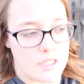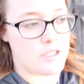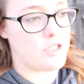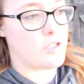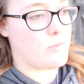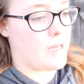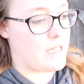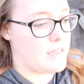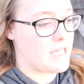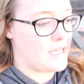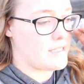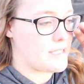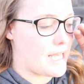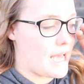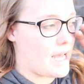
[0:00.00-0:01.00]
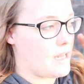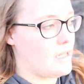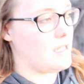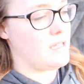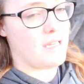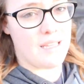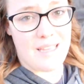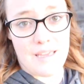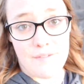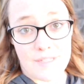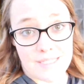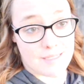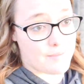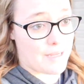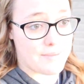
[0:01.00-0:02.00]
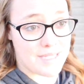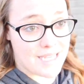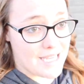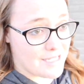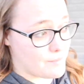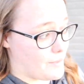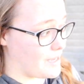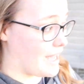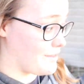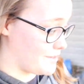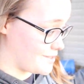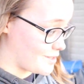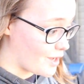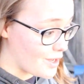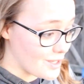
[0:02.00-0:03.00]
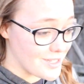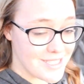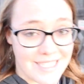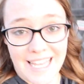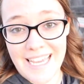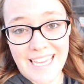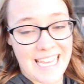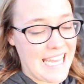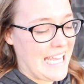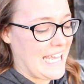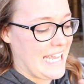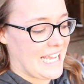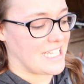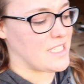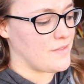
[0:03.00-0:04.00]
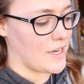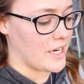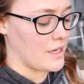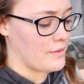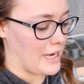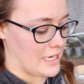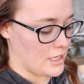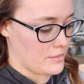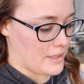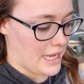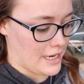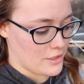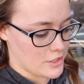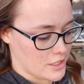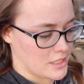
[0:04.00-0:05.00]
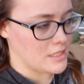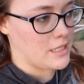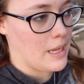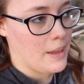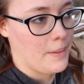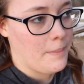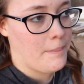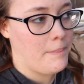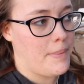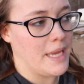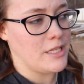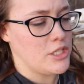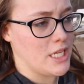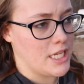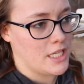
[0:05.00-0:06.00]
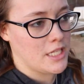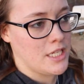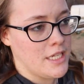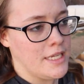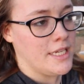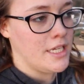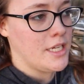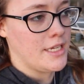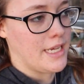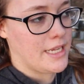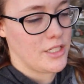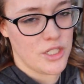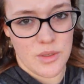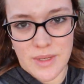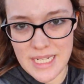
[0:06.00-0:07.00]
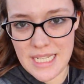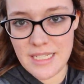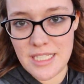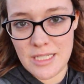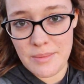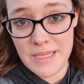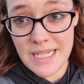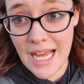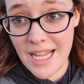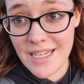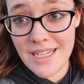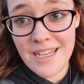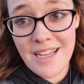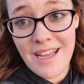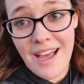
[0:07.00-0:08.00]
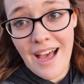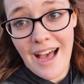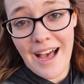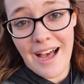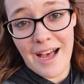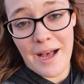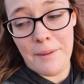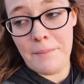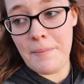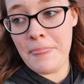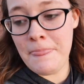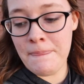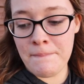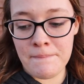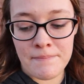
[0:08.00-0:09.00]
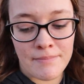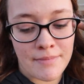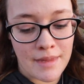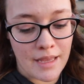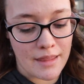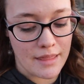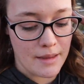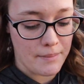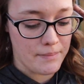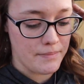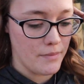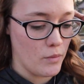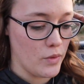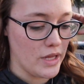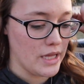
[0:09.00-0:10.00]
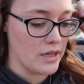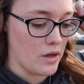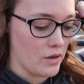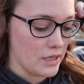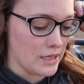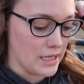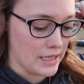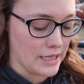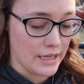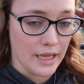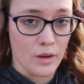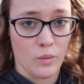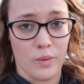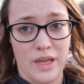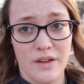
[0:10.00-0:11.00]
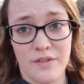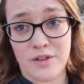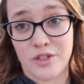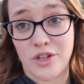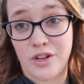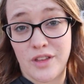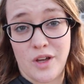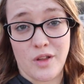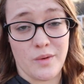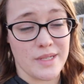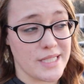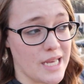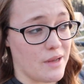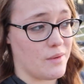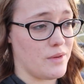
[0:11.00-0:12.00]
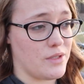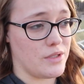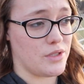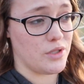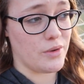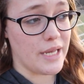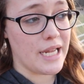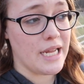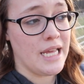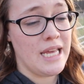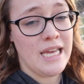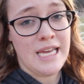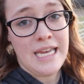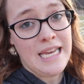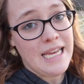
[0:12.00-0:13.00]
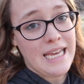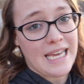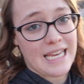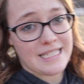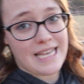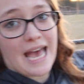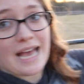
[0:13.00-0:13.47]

the two main things that, even sometimes the kids muck out the stalls, like it's very random, kind of just pitch in and do what needs to be done. Um, the Really the only thing that like we for sure are the only ones that do it is